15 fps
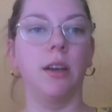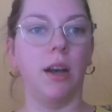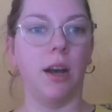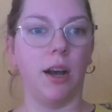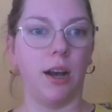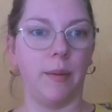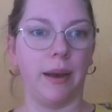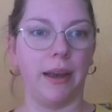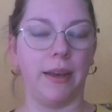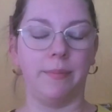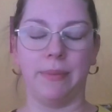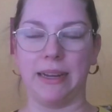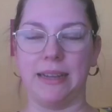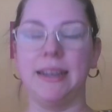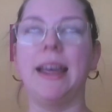
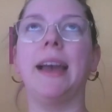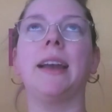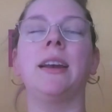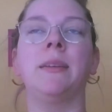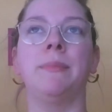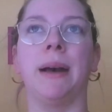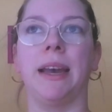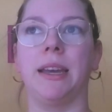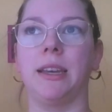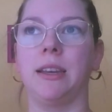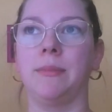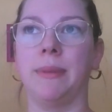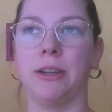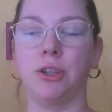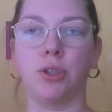My neck,
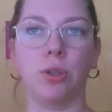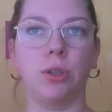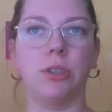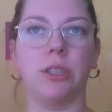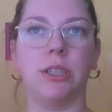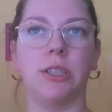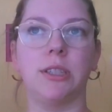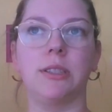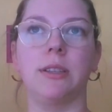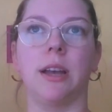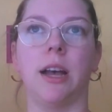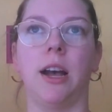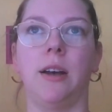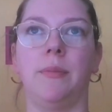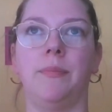my shoulders,
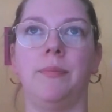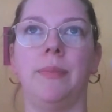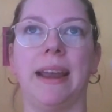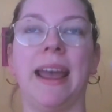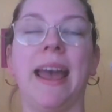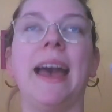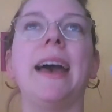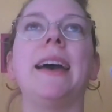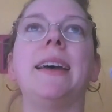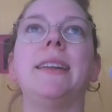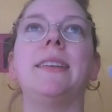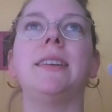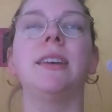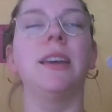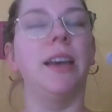my
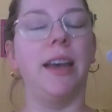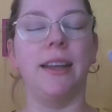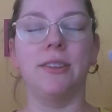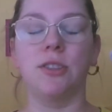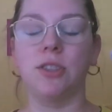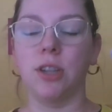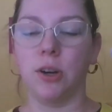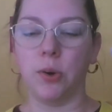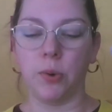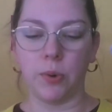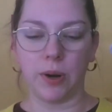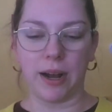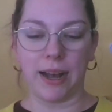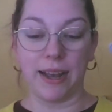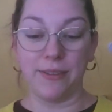head, and
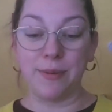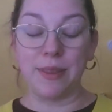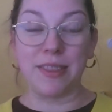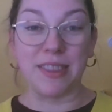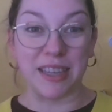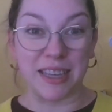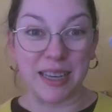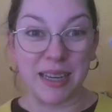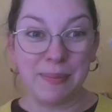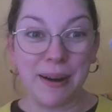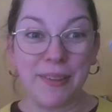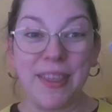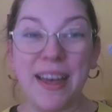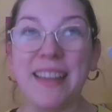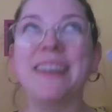so I have been thinking
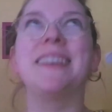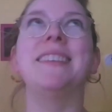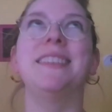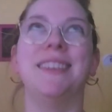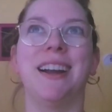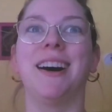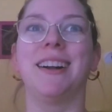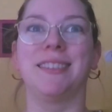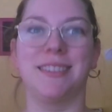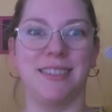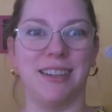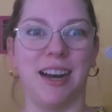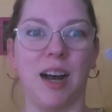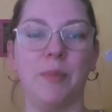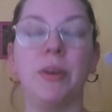about that like
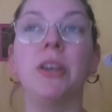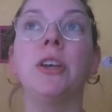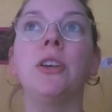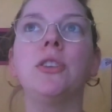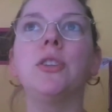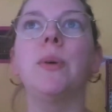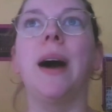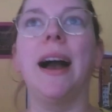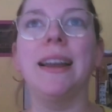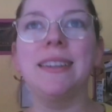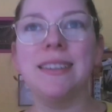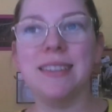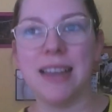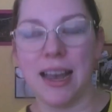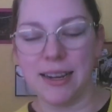nonstop. So I
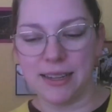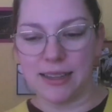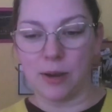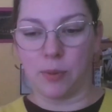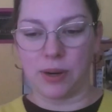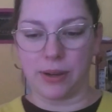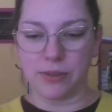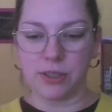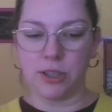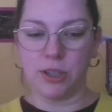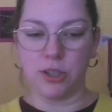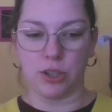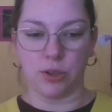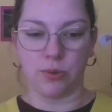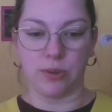decided that what I was going
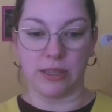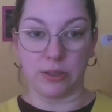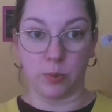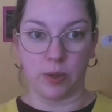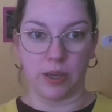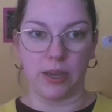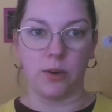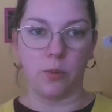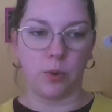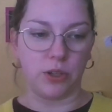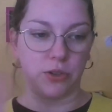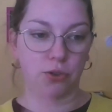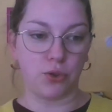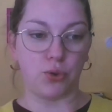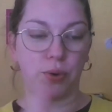to do this week
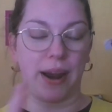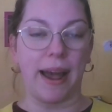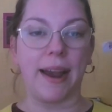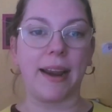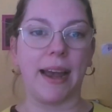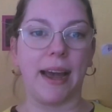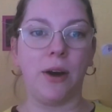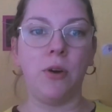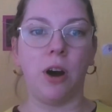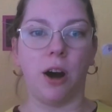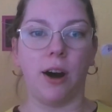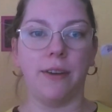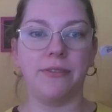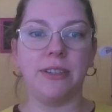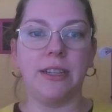was track how
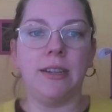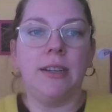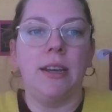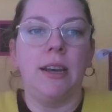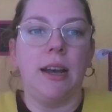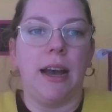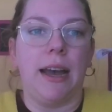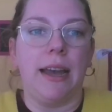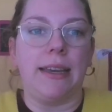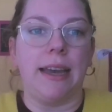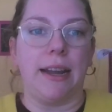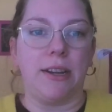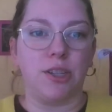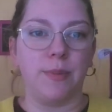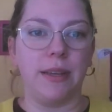often I
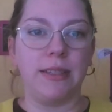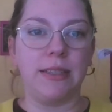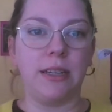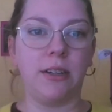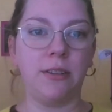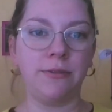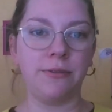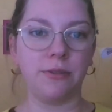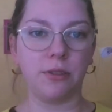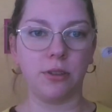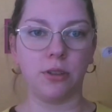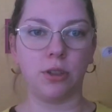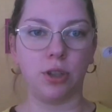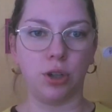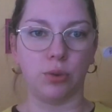catch myself
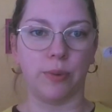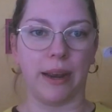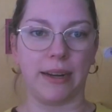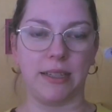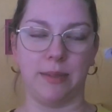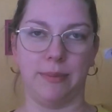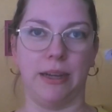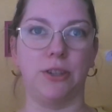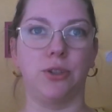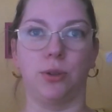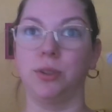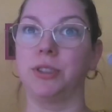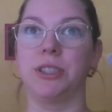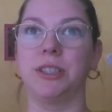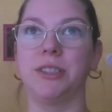correcting my
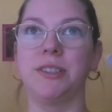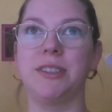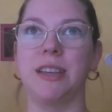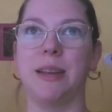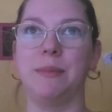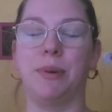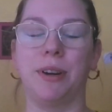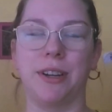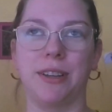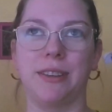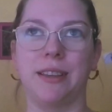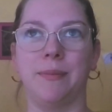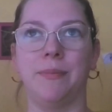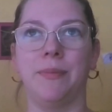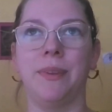shoulders and putting
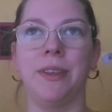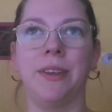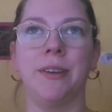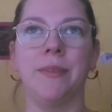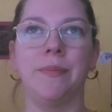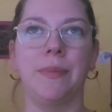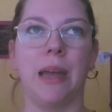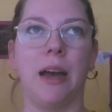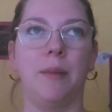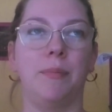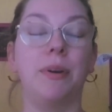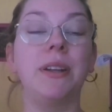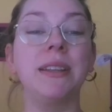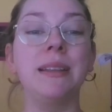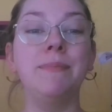them
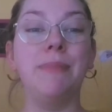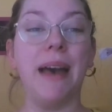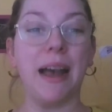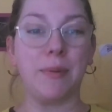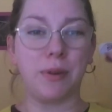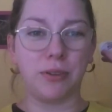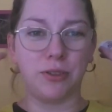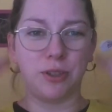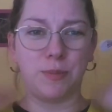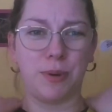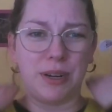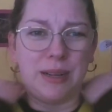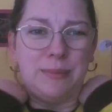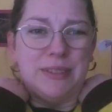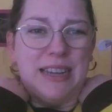back, but also just
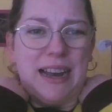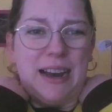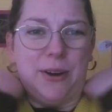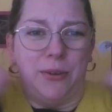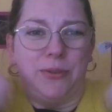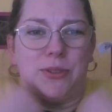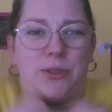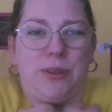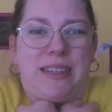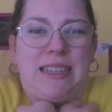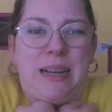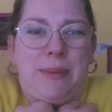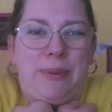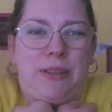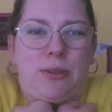putting them down. So like
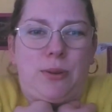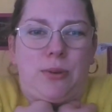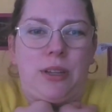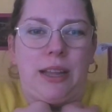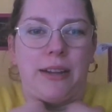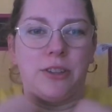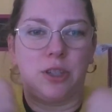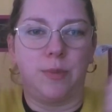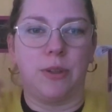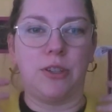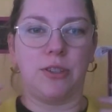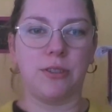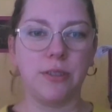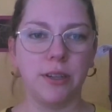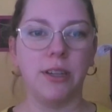not being so clenched, but
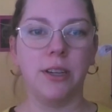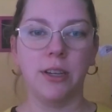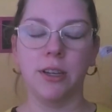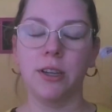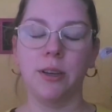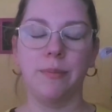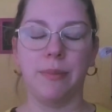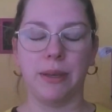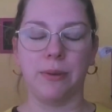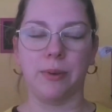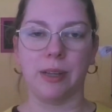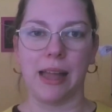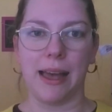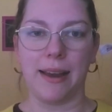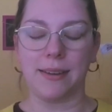just being
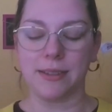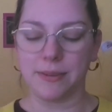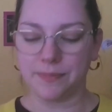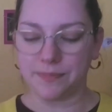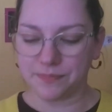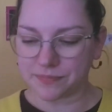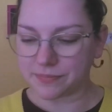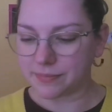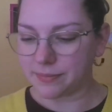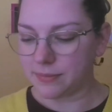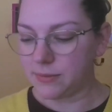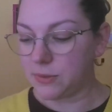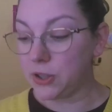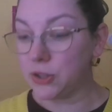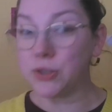relaxed.
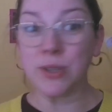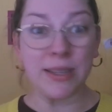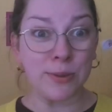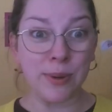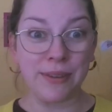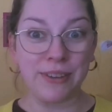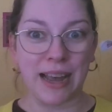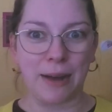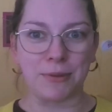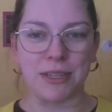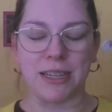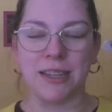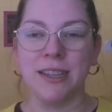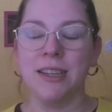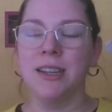So that's what I've
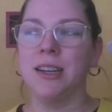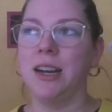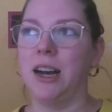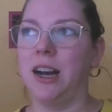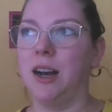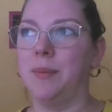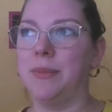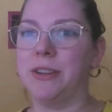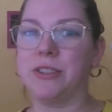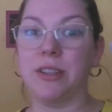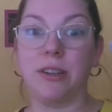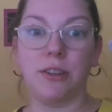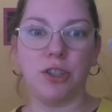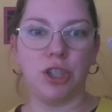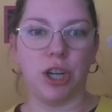counted. There's a
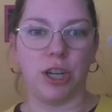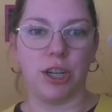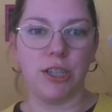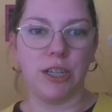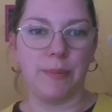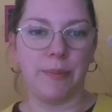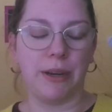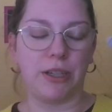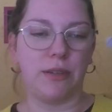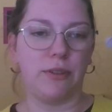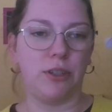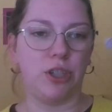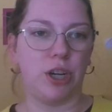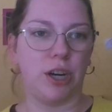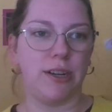little chart, a picture of
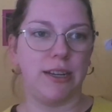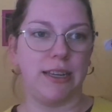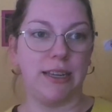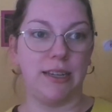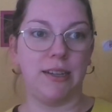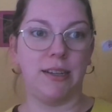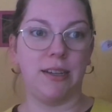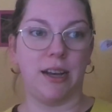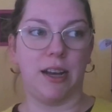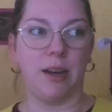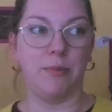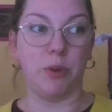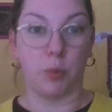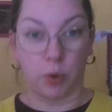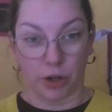a chart in
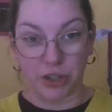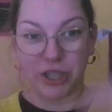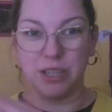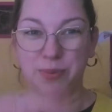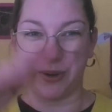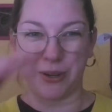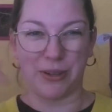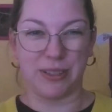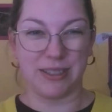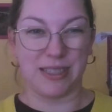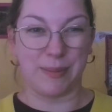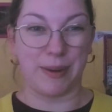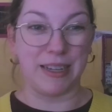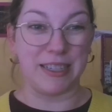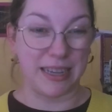the worksheet where you can
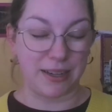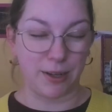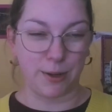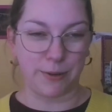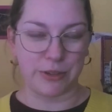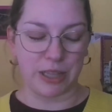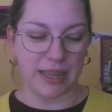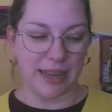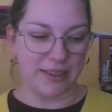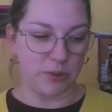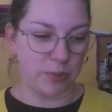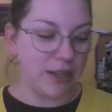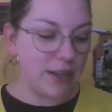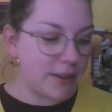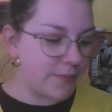see my data over the last
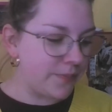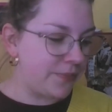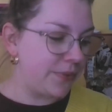week.